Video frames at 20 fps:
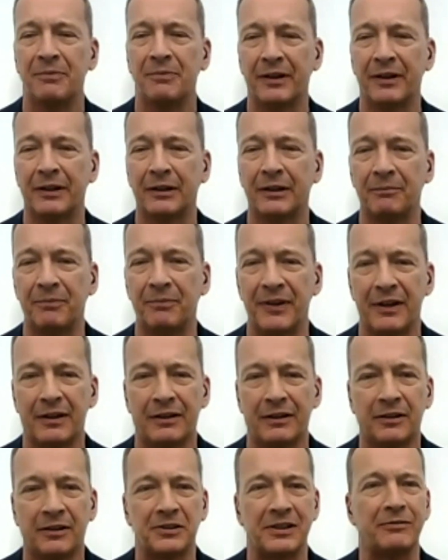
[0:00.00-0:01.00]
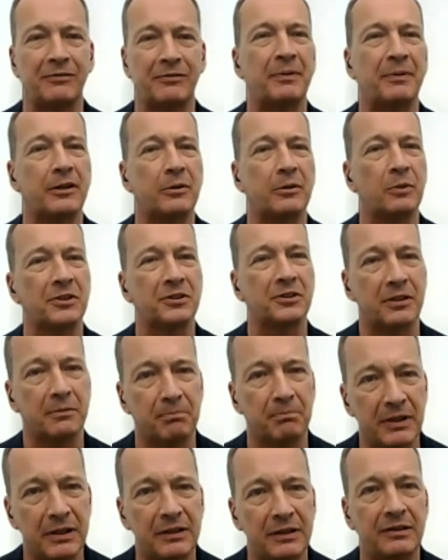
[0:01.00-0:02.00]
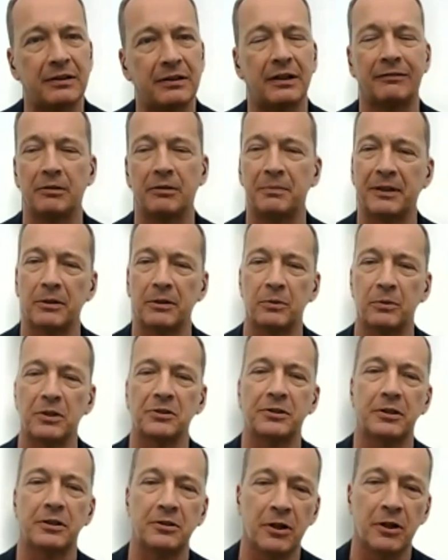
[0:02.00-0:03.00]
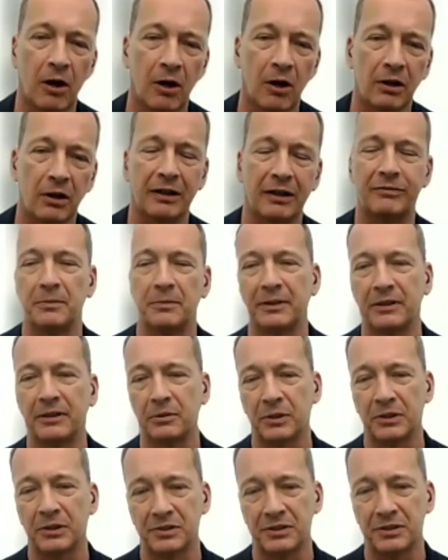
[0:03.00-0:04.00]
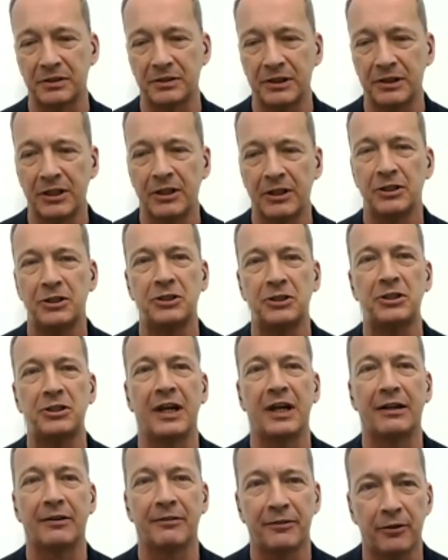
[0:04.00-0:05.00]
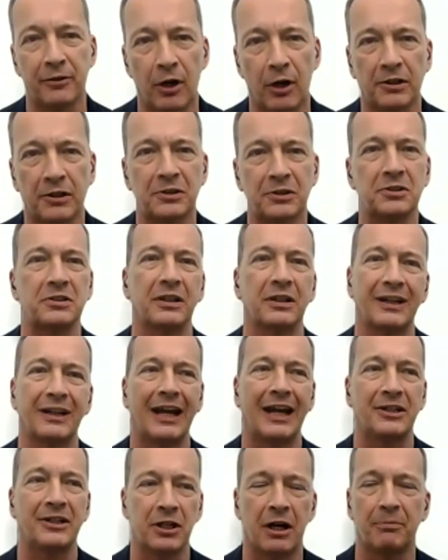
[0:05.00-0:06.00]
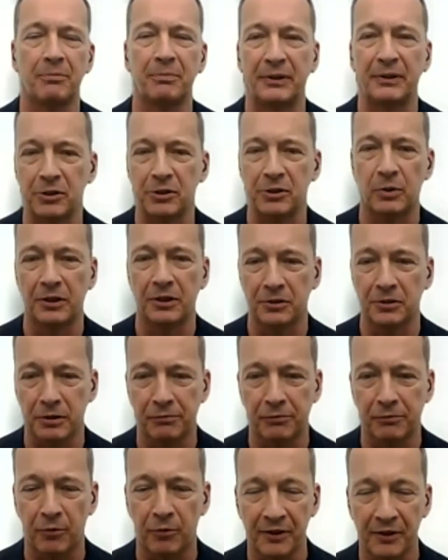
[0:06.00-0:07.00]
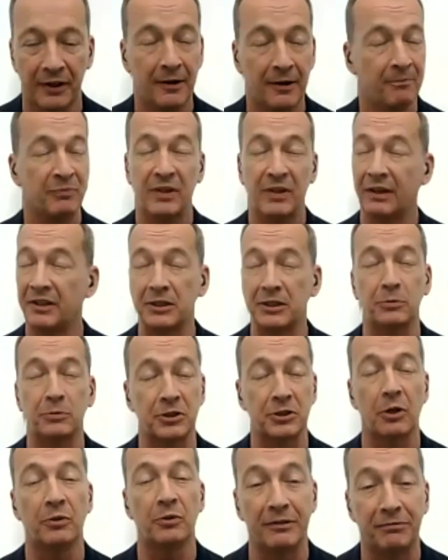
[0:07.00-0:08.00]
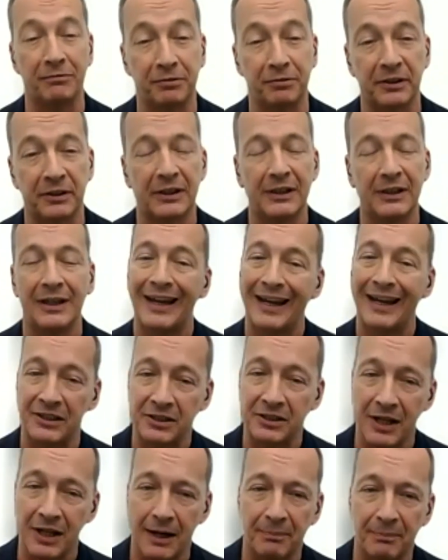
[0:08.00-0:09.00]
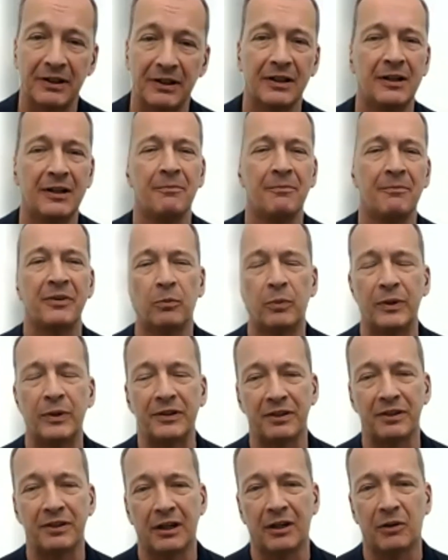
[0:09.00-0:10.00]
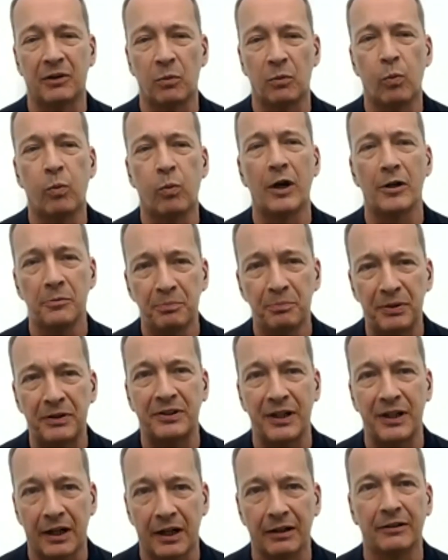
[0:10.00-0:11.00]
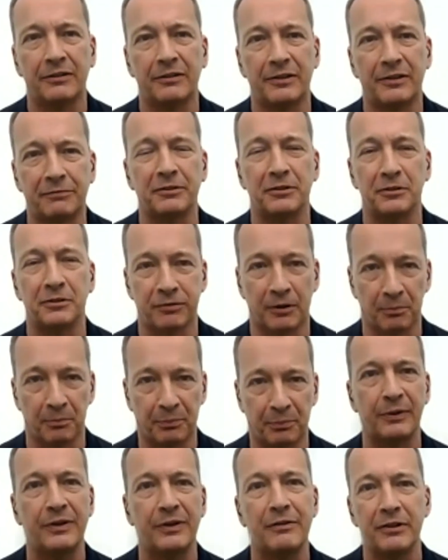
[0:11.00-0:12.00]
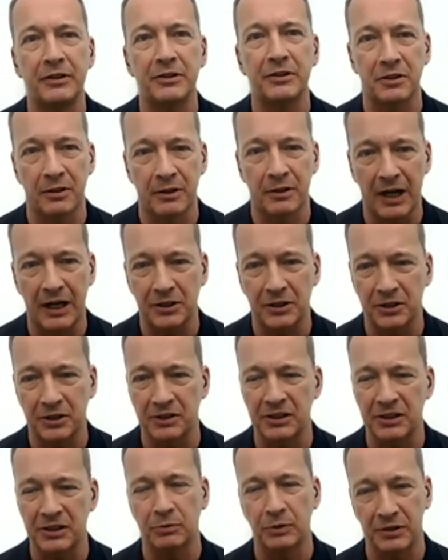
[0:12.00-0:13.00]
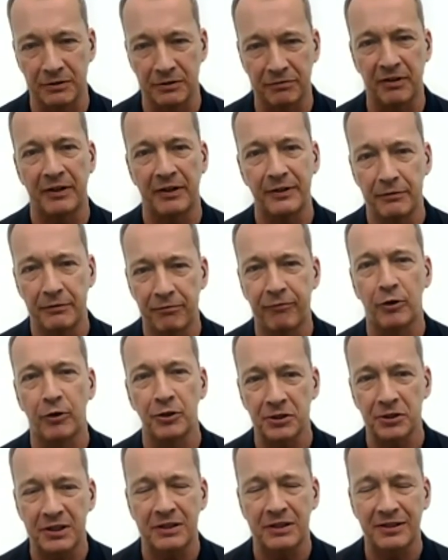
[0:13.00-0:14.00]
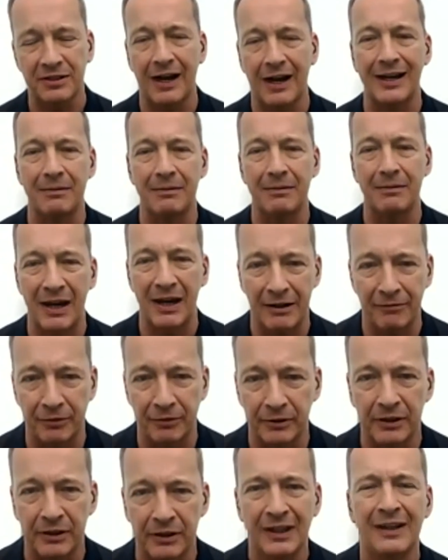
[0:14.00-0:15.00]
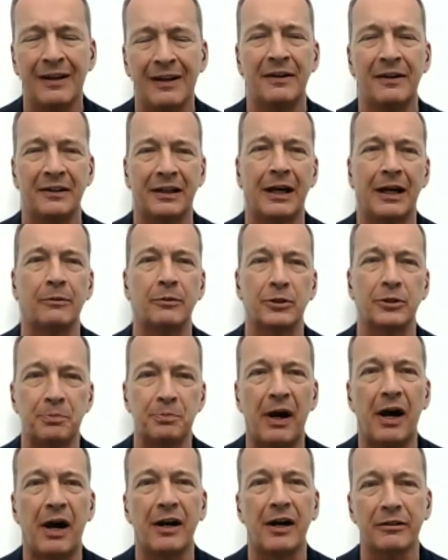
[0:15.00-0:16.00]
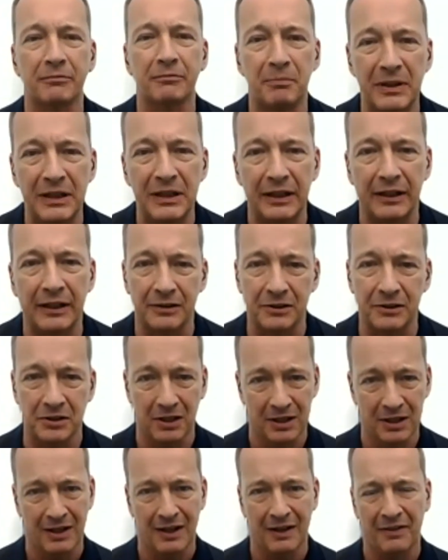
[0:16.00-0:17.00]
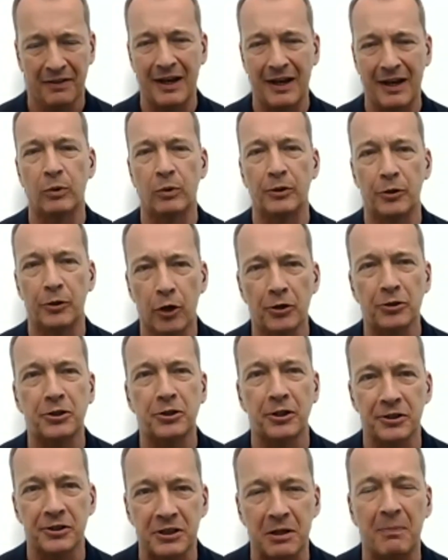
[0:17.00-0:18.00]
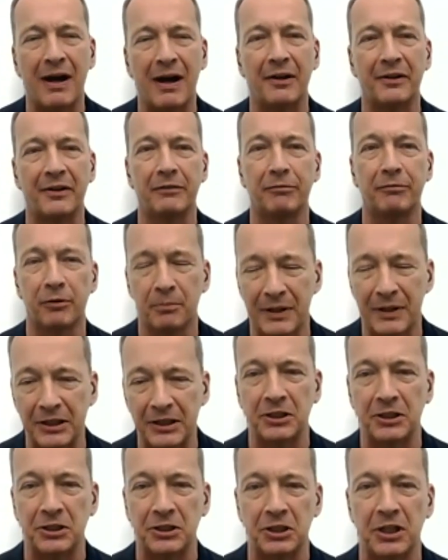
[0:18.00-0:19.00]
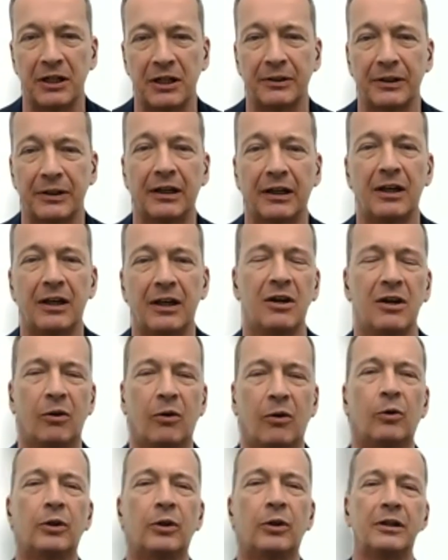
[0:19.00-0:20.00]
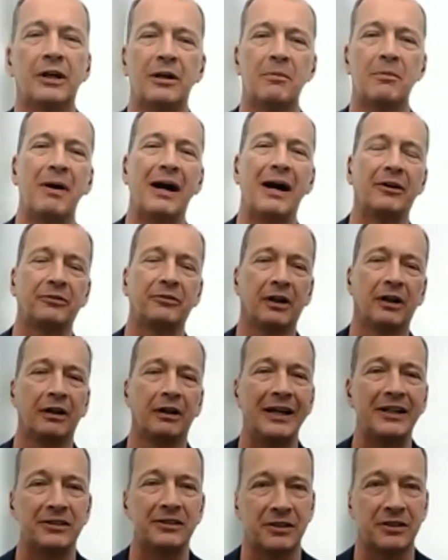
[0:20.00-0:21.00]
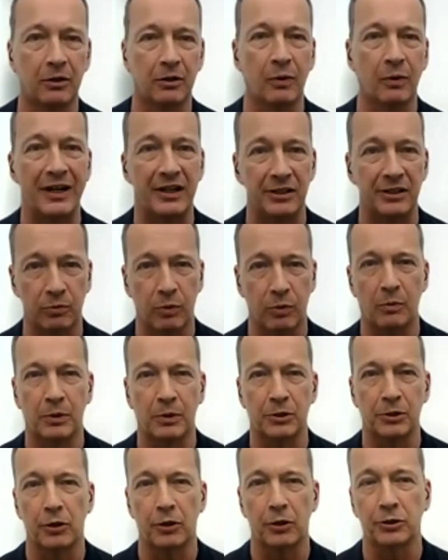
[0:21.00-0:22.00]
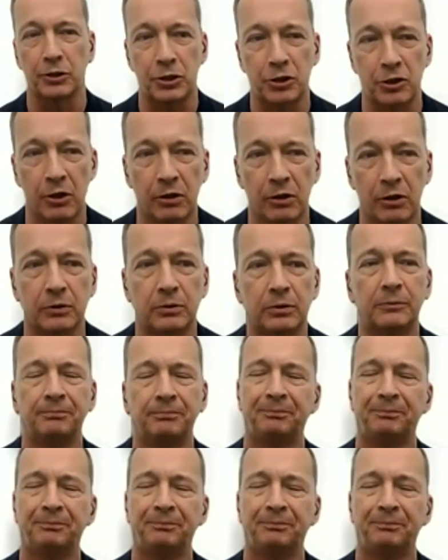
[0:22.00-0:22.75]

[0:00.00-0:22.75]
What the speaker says: because everybody wants to meet, everybody wants to talk, everybody wants to share thoughts and catch up and so on and so forth. This was no different, except with one particular difference from previous occasions. This was the very first time ever that I was part of meetings that were not just about information sharing or about the latest and greatest, what was on show,